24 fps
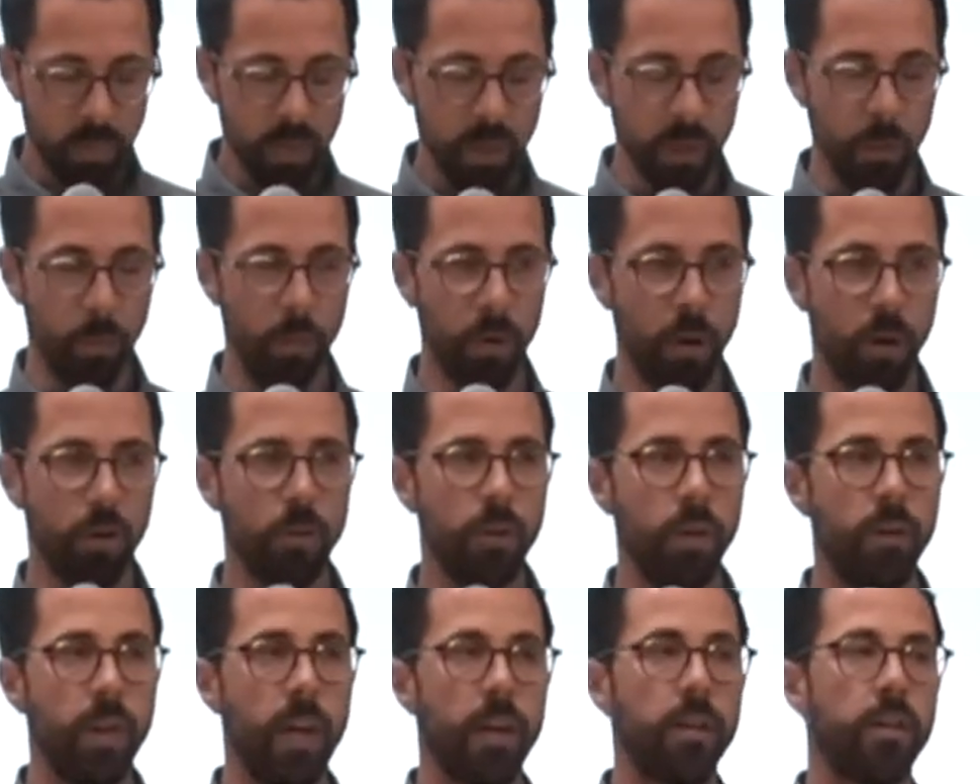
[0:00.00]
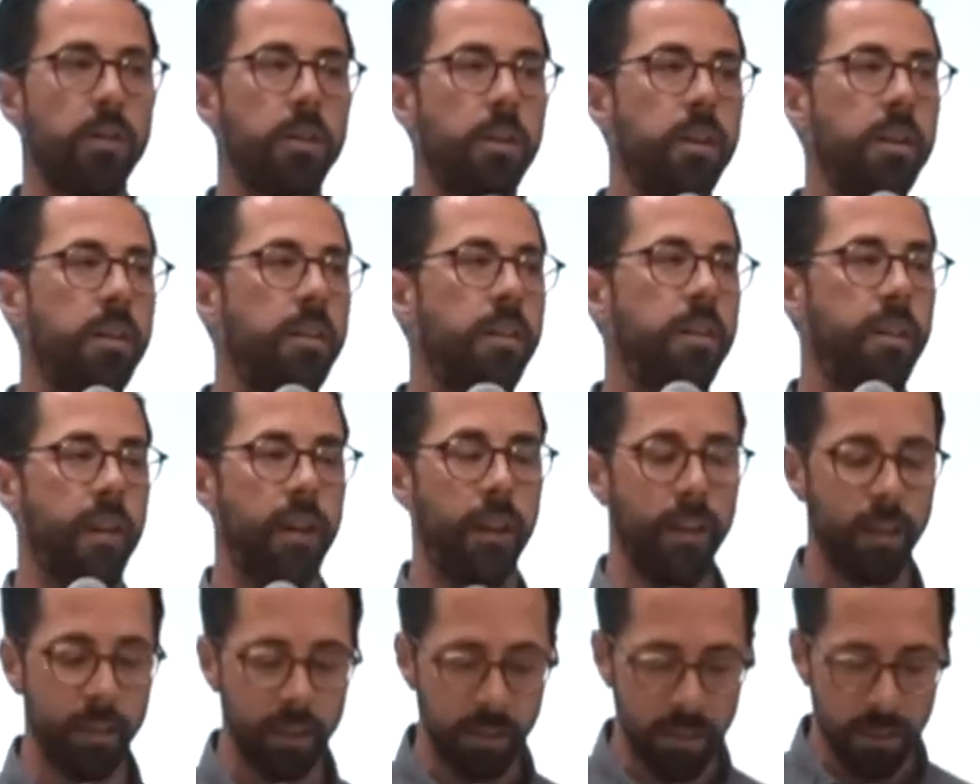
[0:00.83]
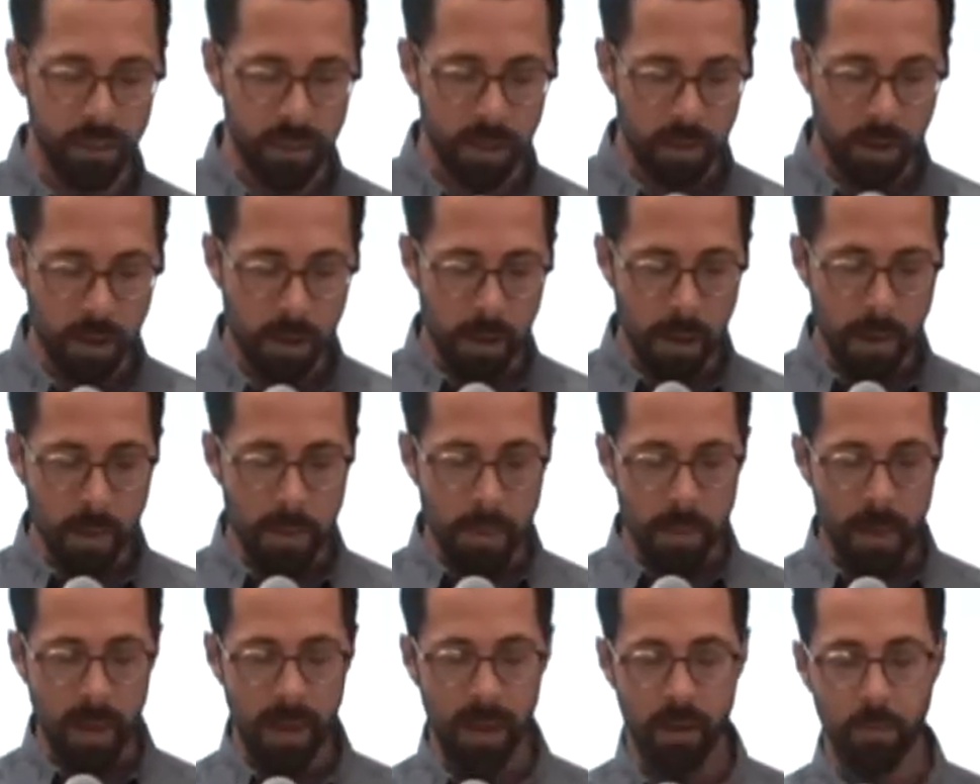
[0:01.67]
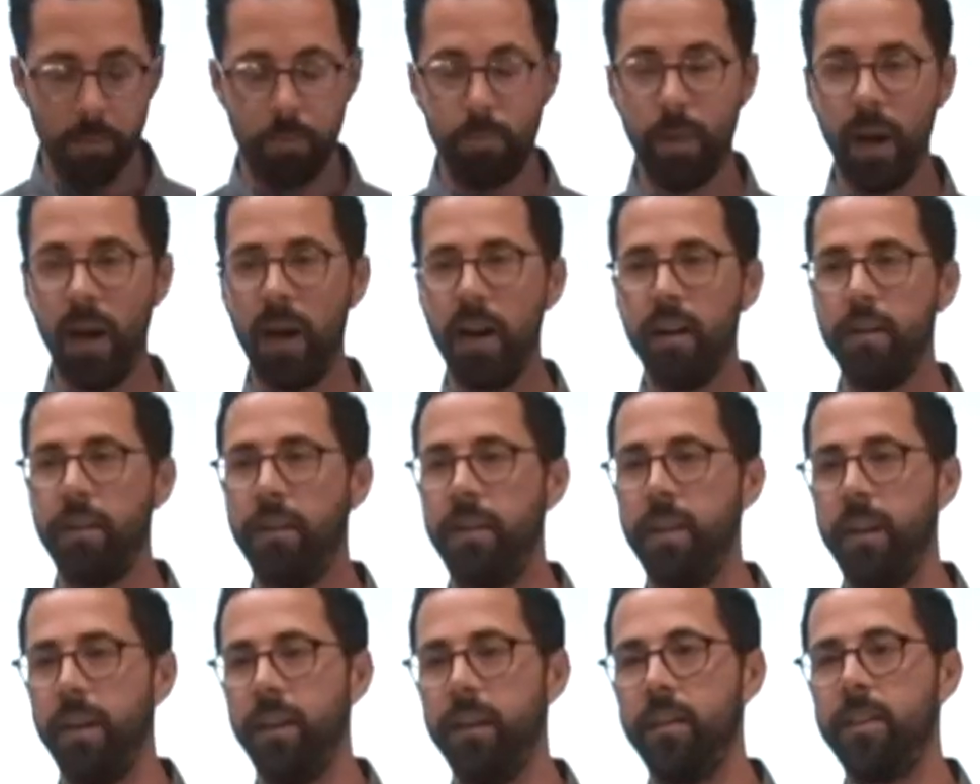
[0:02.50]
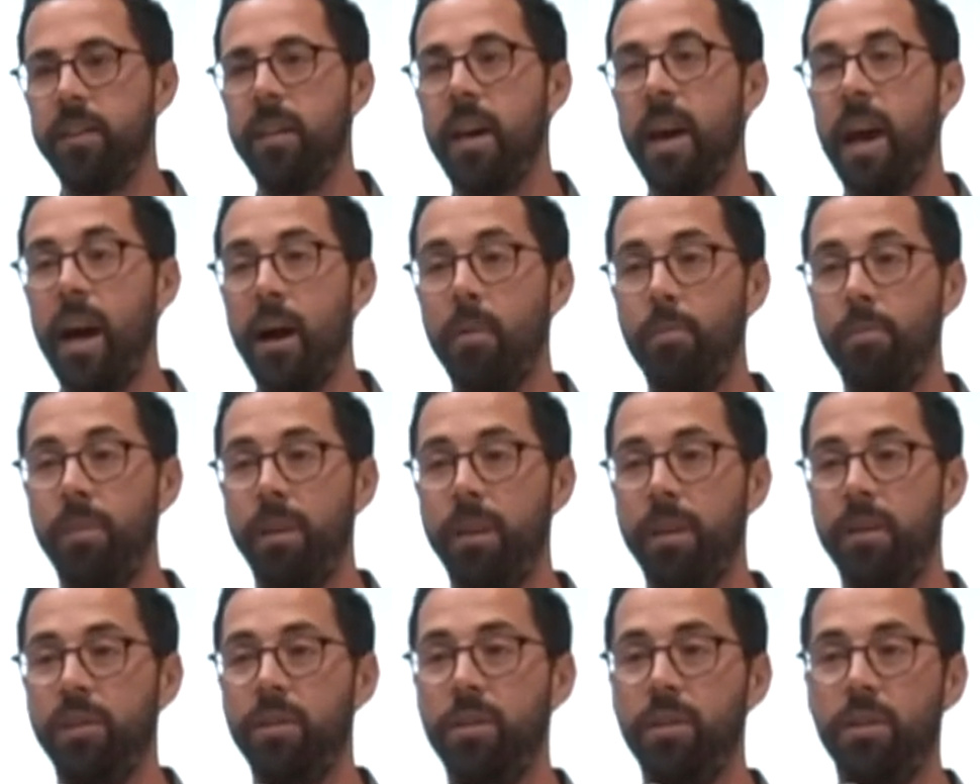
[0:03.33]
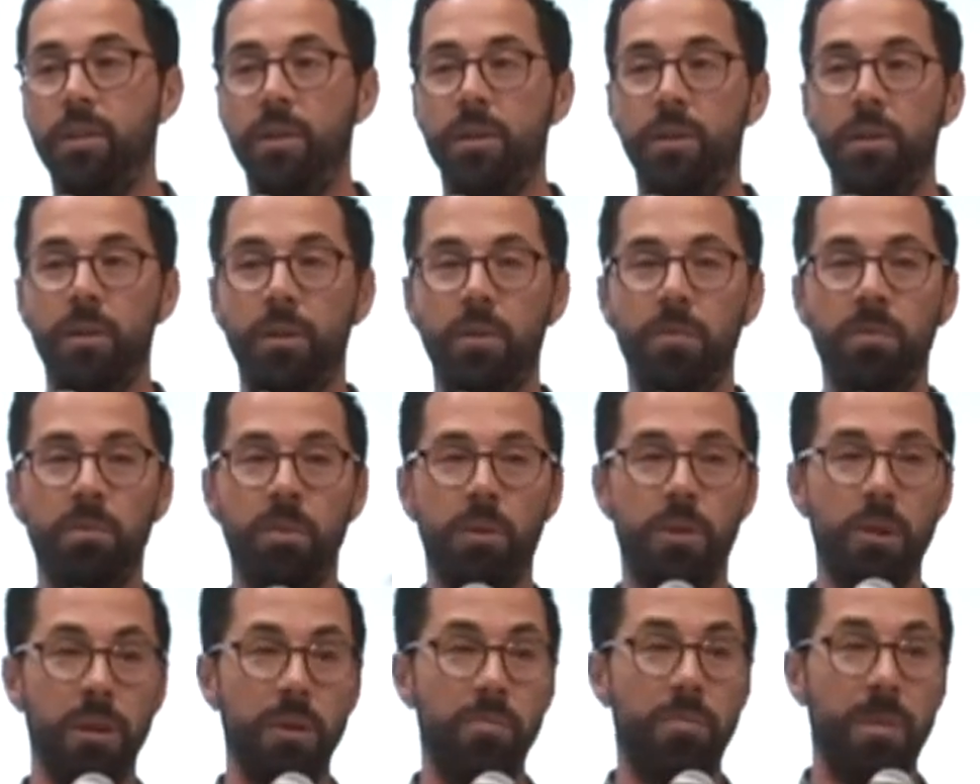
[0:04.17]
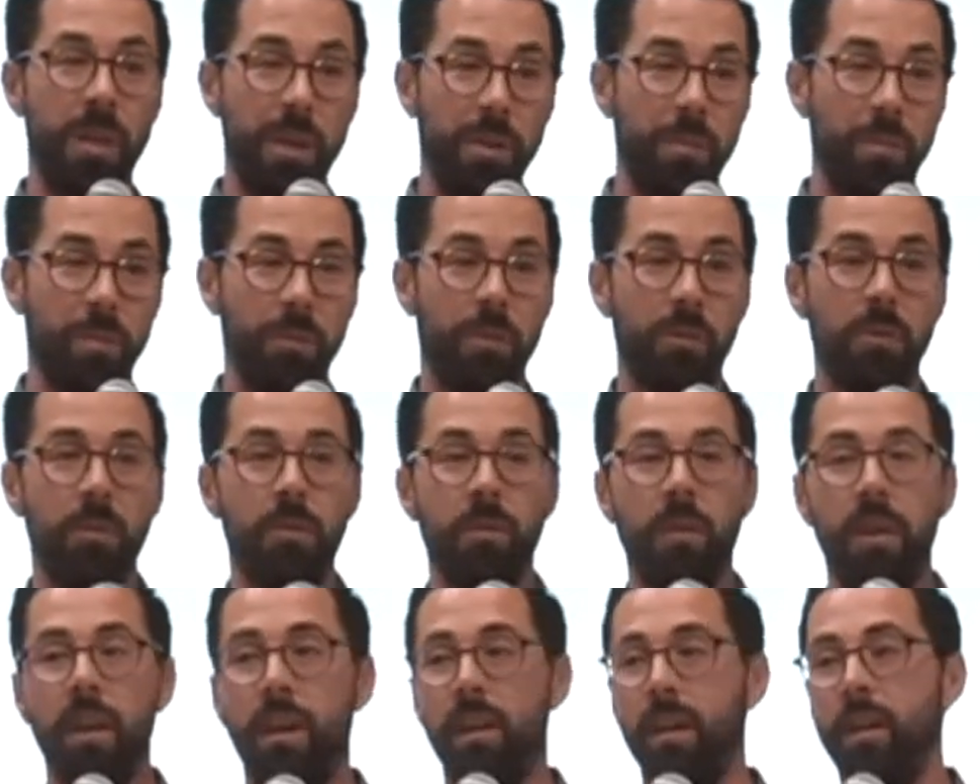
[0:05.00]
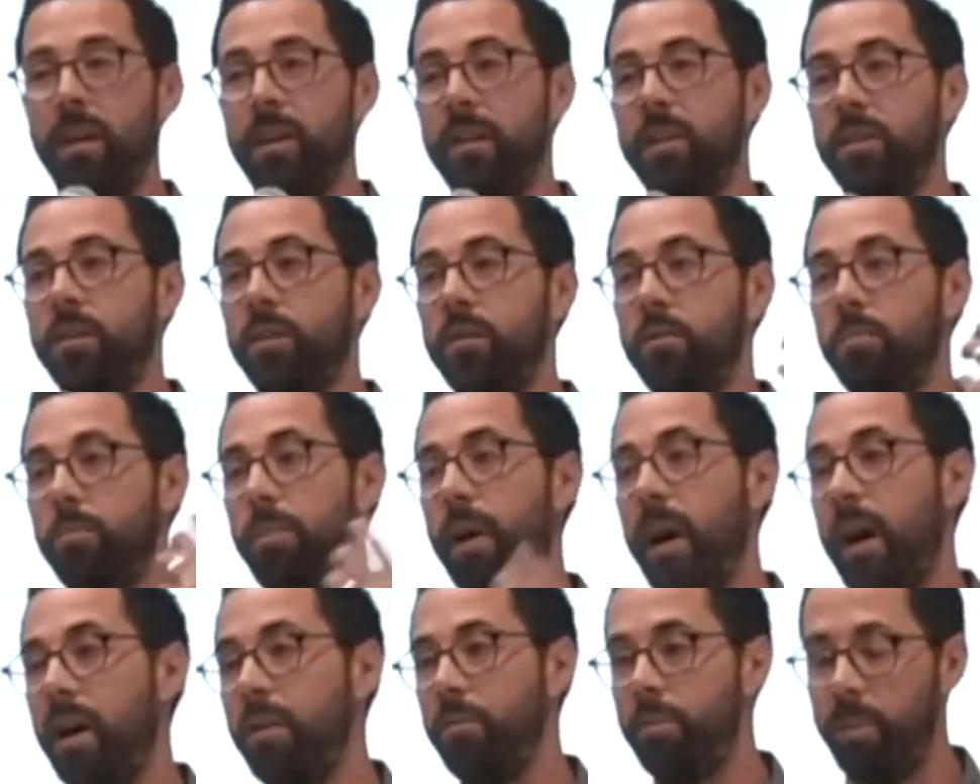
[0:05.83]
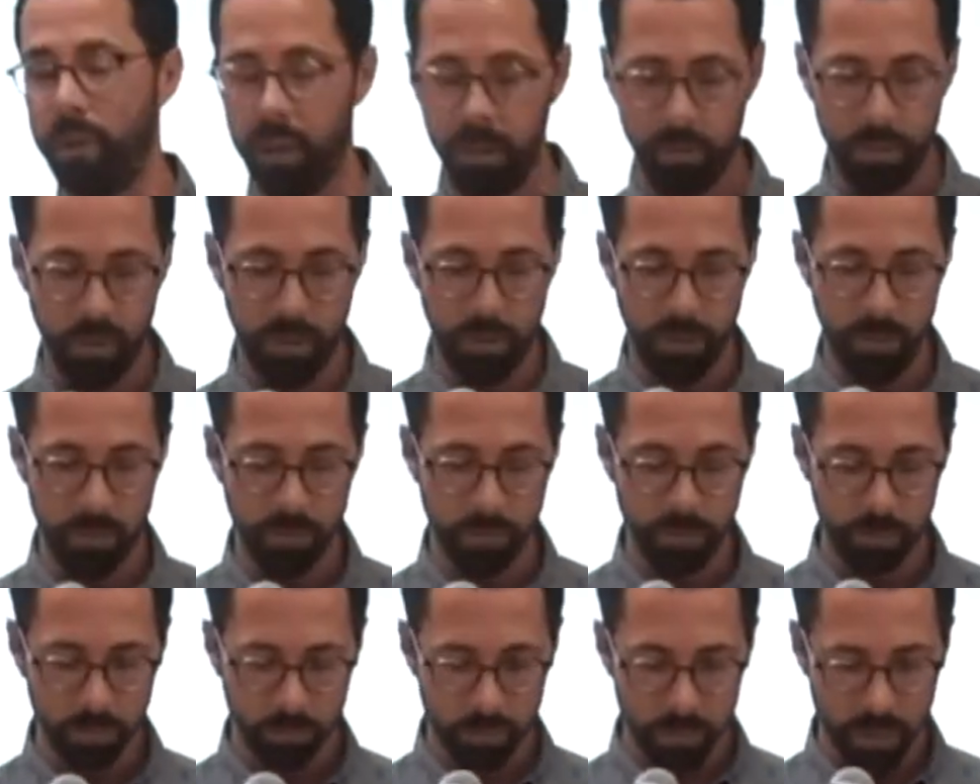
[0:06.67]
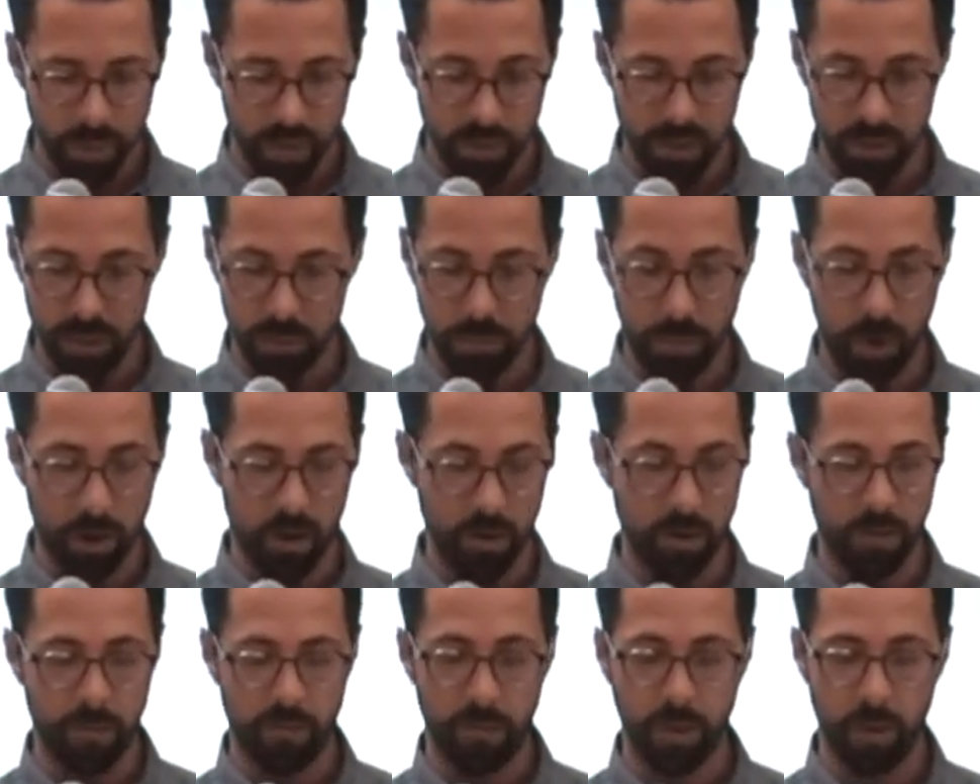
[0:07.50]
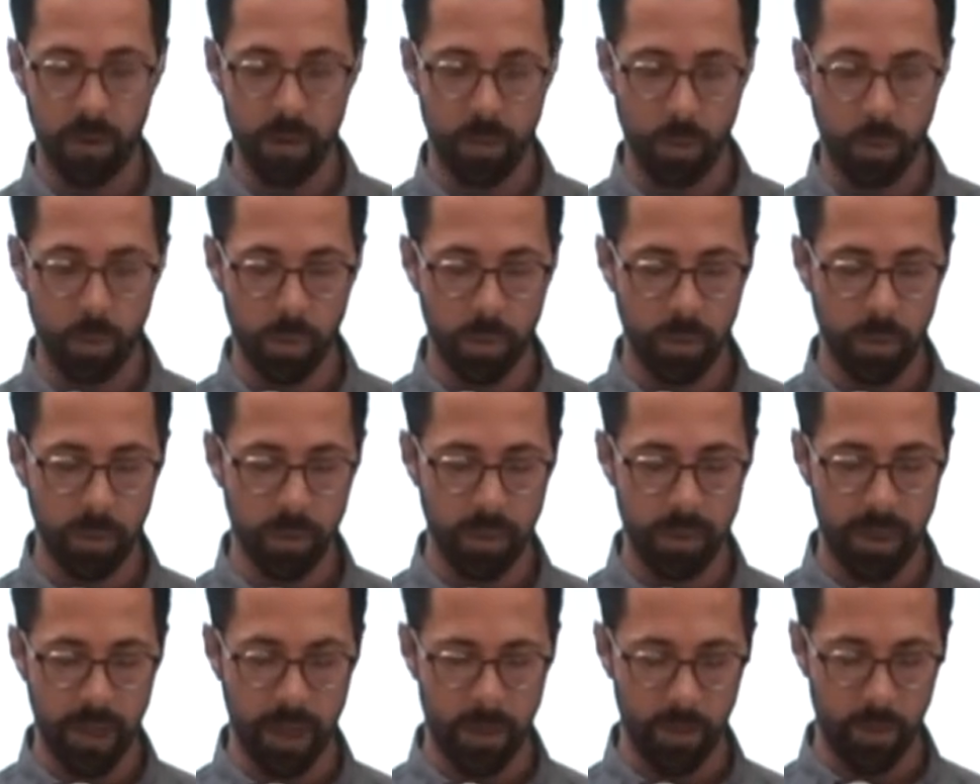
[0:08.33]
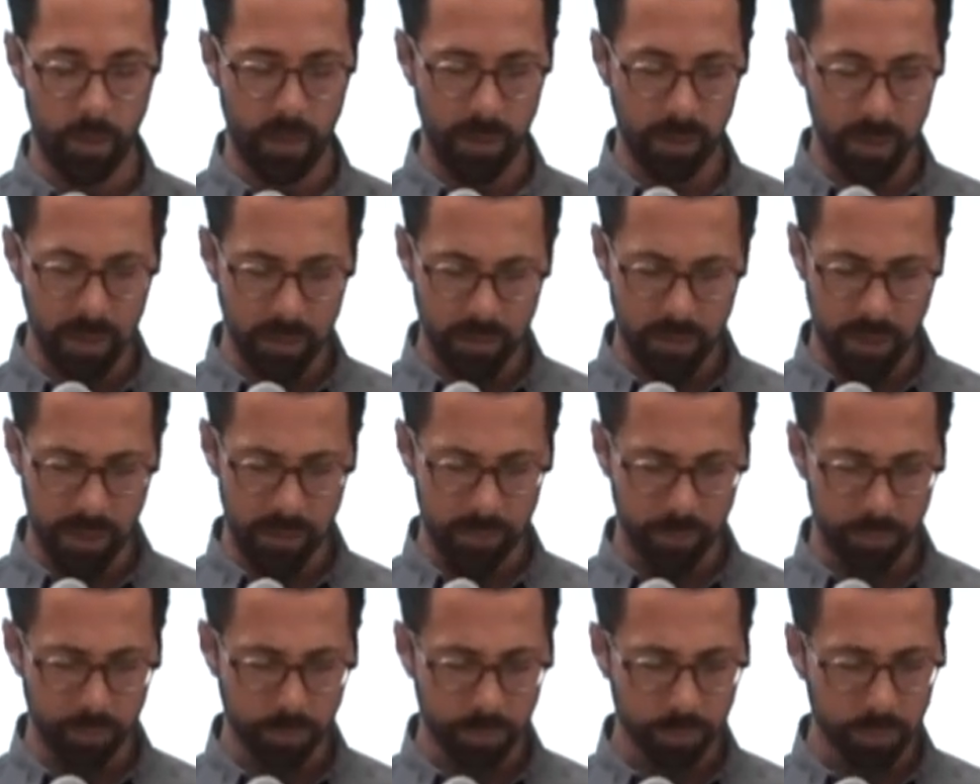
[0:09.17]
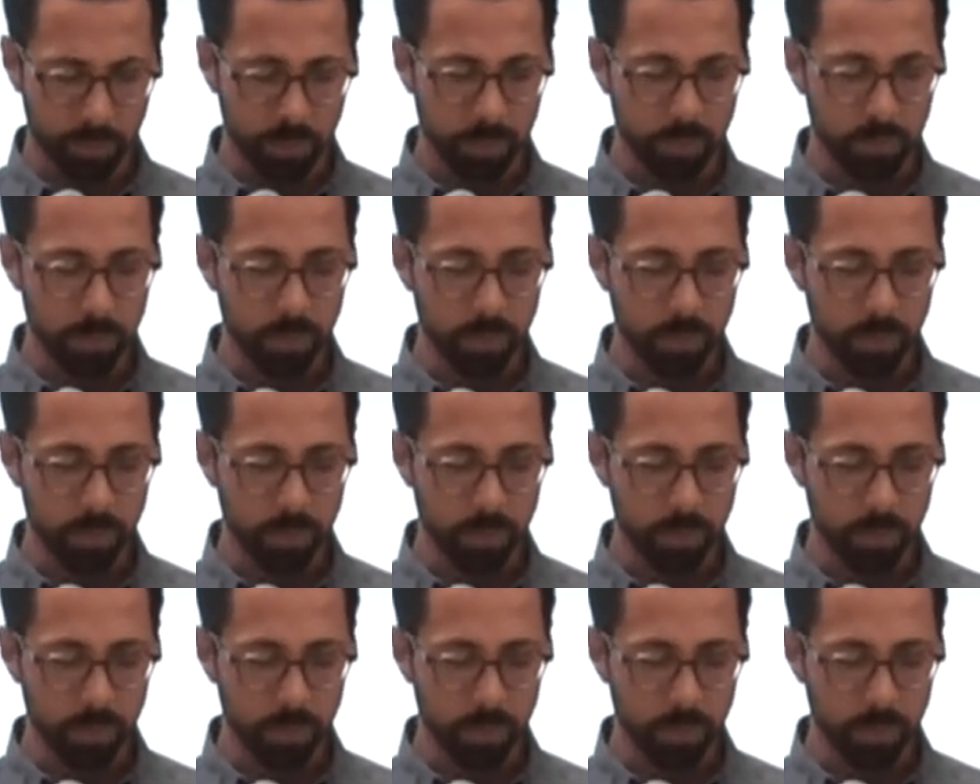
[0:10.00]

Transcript: We all know that good things and bad things happen to good people and bad people. It's just part of the fallen world that we live in.